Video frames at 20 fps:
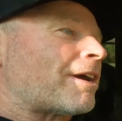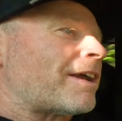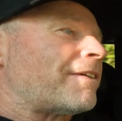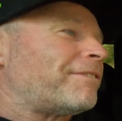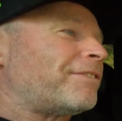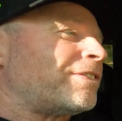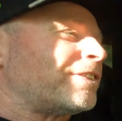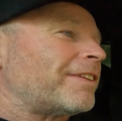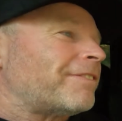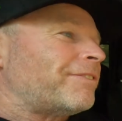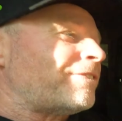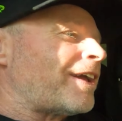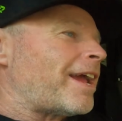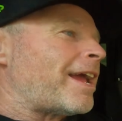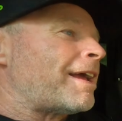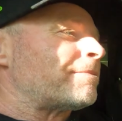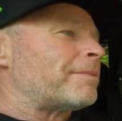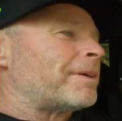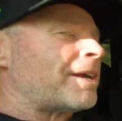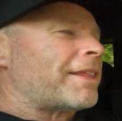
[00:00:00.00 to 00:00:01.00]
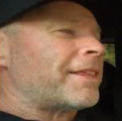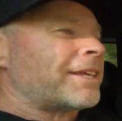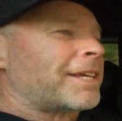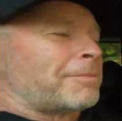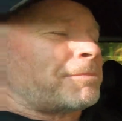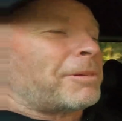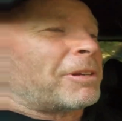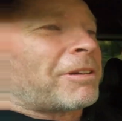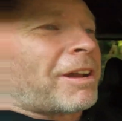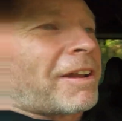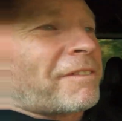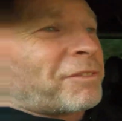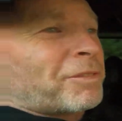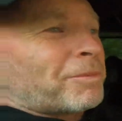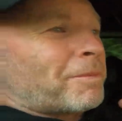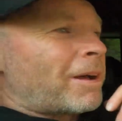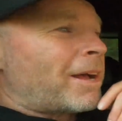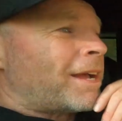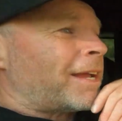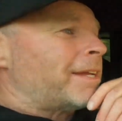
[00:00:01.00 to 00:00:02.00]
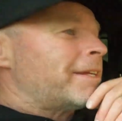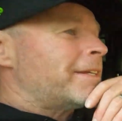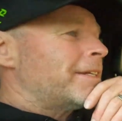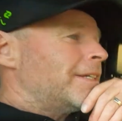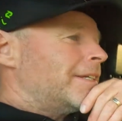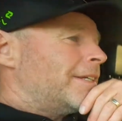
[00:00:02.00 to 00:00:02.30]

great for the family. I think it'd be great for my